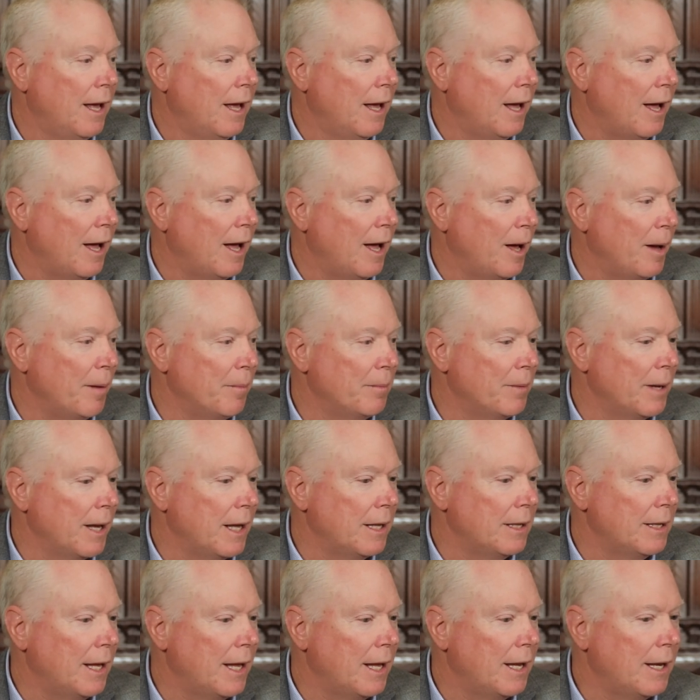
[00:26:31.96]
Um,
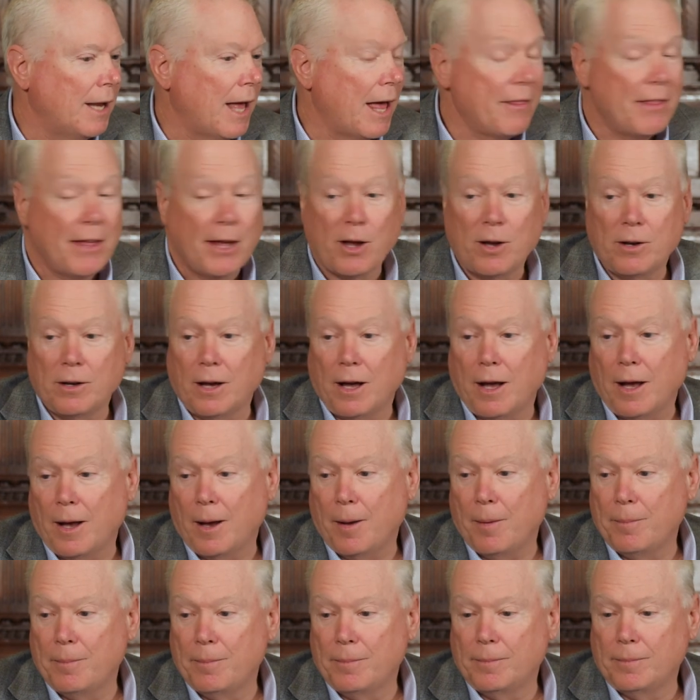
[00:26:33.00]
and then I think
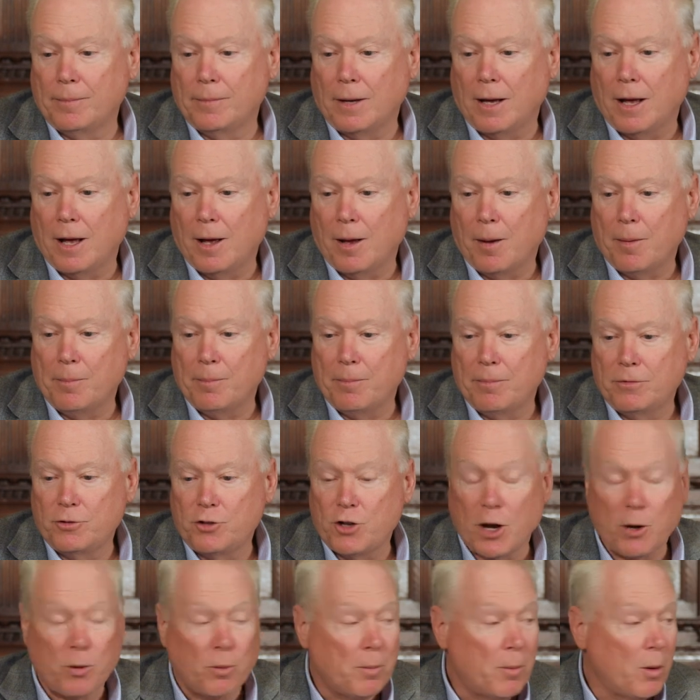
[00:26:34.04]
uh, uh
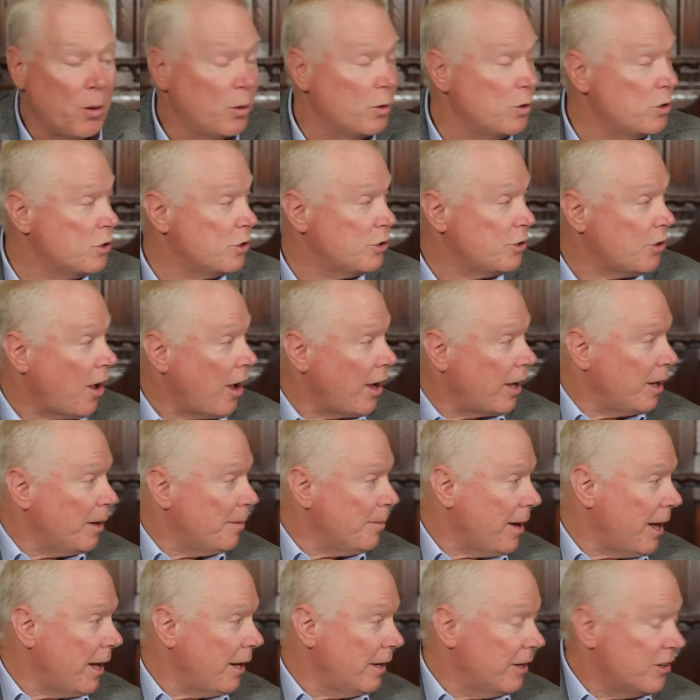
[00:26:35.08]
General Motors is talking
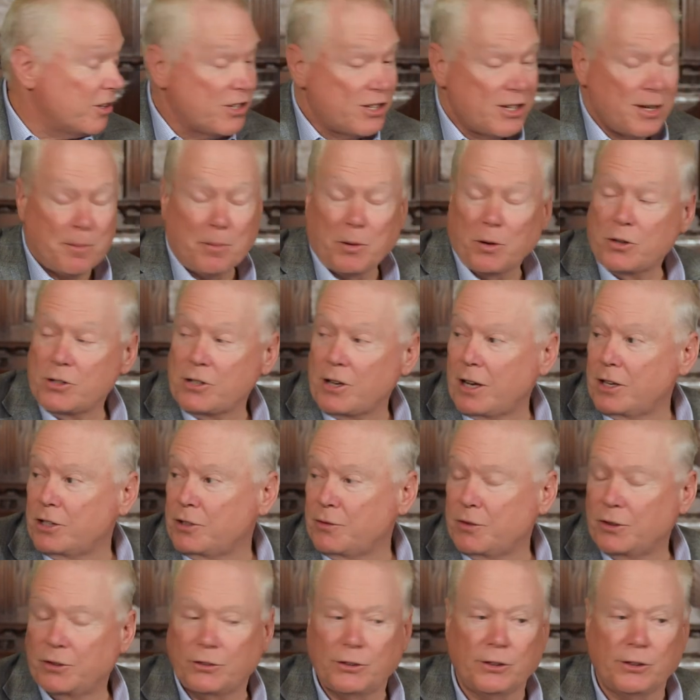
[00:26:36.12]
about a similar size That's